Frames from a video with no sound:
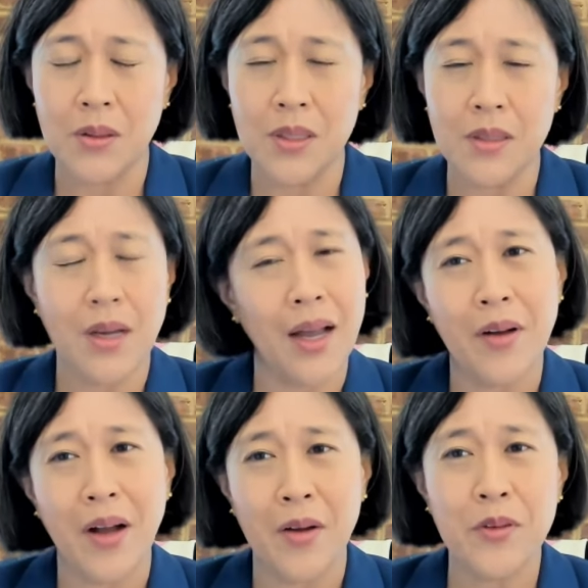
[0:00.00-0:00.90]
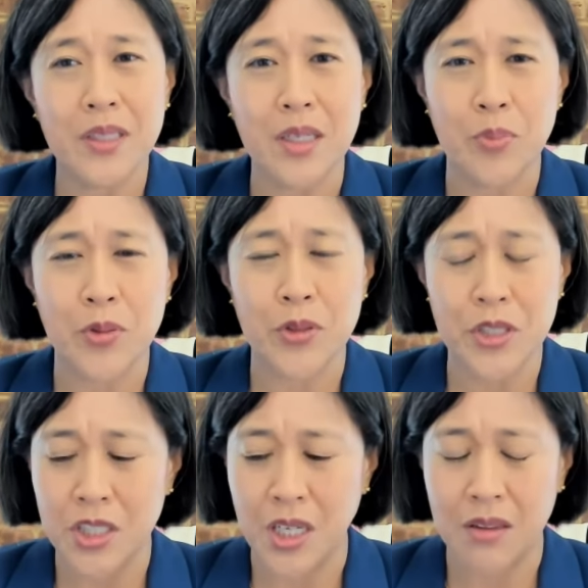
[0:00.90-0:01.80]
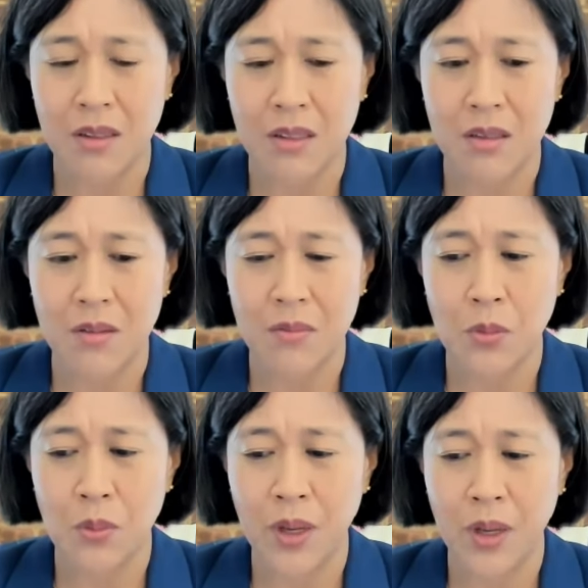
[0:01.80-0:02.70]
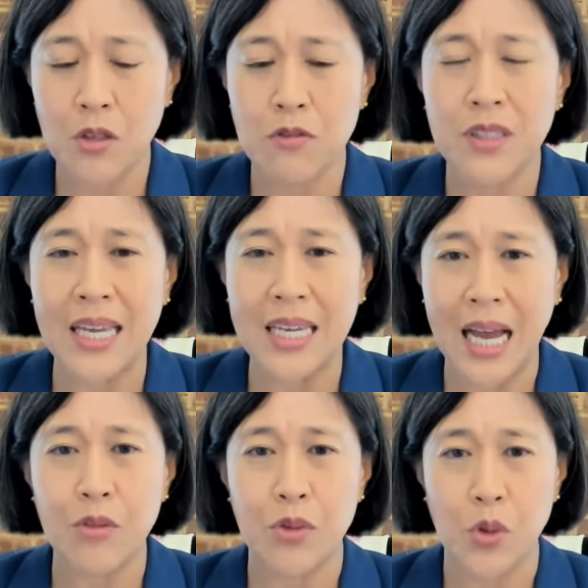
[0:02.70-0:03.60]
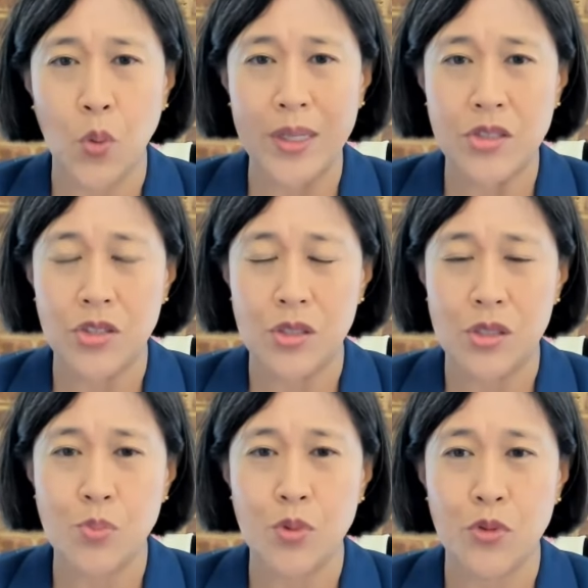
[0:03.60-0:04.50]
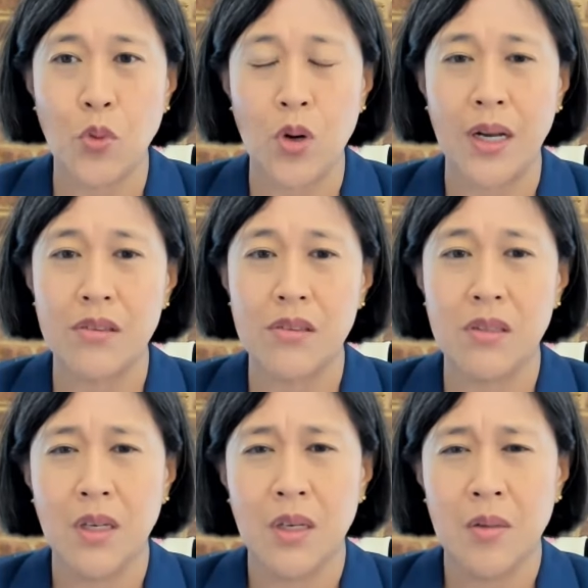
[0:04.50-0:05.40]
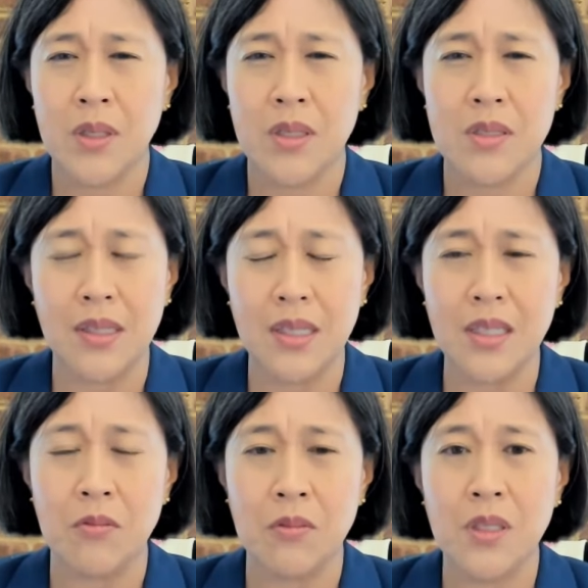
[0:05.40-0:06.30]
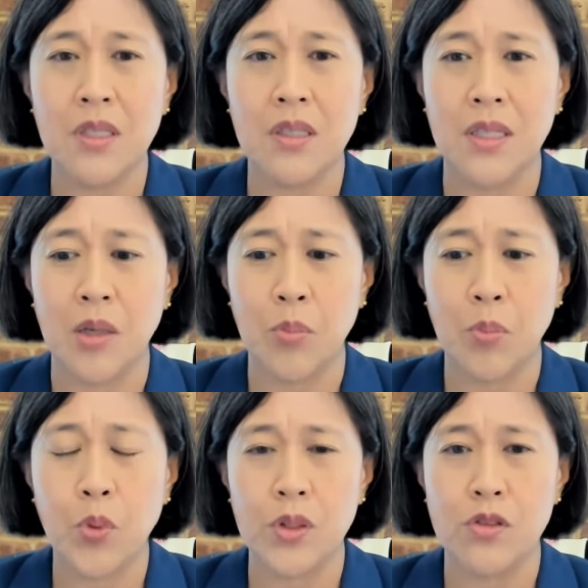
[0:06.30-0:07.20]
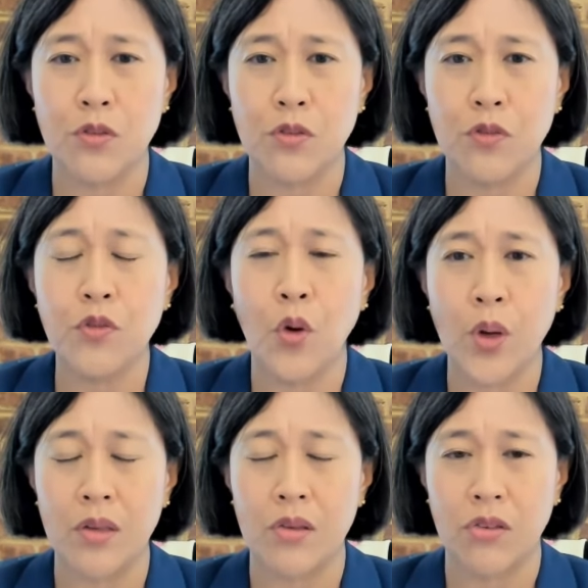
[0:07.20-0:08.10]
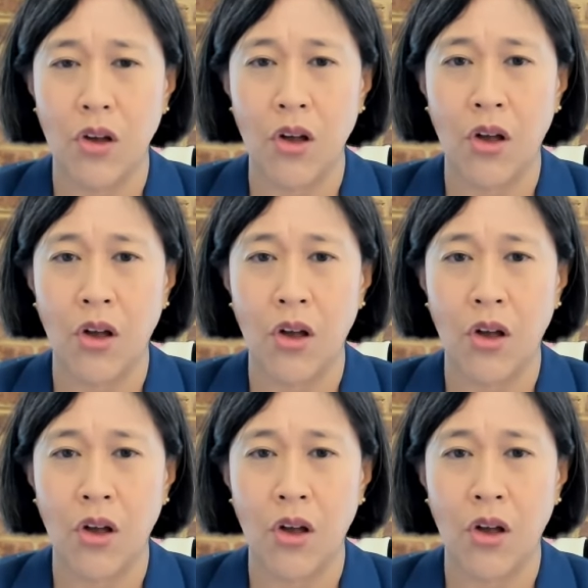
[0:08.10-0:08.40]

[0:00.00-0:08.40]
I, I, really appreciate the the way you've laid out the questions before us because I think it really puts the focus on